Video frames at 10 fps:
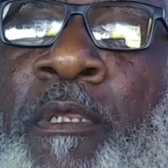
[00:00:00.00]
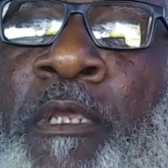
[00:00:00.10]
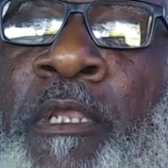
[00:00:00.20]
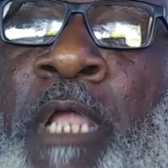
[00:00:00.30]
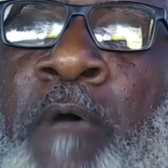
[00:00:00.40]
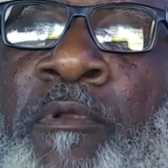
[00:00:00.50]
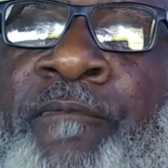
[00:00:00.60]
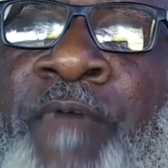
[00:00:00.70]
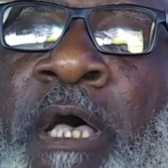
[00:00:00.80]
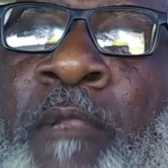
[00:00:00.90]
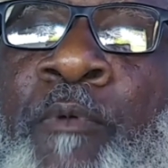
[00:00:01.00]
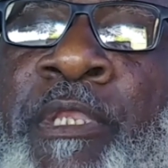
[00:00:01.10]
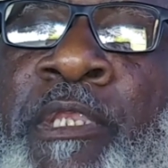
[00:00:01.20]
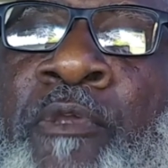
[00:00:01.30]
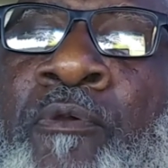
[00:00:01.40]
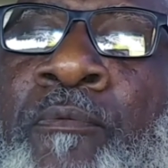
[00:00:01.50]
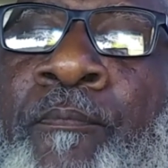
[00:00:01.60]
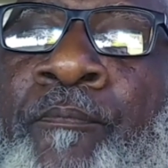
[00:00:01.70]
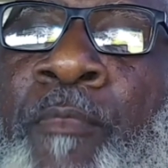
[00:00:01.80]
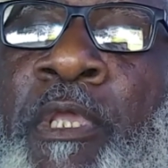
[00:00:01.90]
And I was following you,
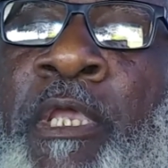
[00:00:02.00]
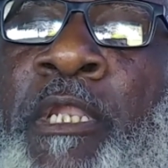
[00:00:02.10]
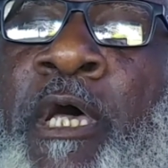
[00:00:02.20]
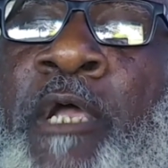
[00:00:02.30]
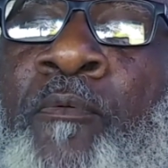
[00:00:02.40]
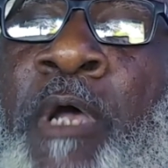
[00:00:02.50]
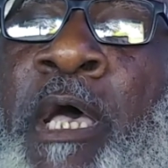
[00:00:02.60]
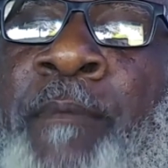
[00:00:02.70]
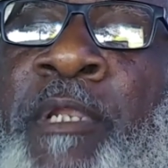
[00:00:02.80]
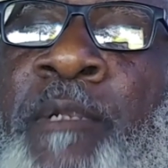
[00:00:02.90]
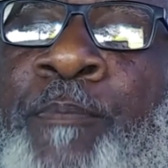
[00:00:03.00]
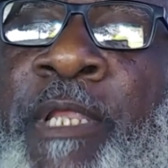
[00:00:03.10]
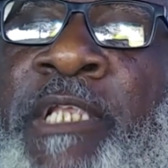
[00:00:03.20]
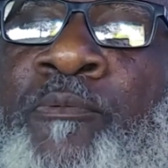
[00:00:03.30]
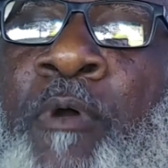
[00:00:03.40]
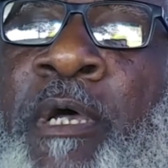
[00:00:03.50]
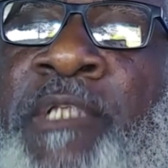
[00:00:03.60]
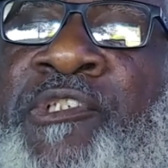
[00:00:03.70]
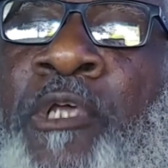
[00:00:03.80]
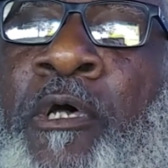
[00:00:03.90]
and I arrived at a place where I
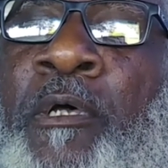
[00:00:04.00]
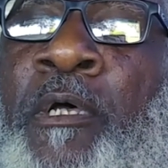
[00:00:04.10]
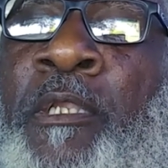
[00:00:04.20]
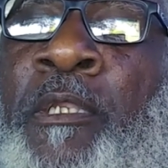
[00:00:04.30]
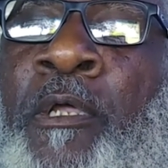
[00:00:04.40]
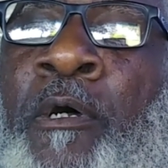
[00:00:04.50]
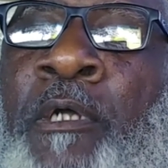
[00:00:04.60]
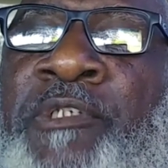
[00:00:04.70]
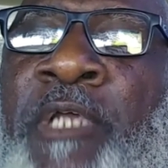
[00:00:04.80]
saw a large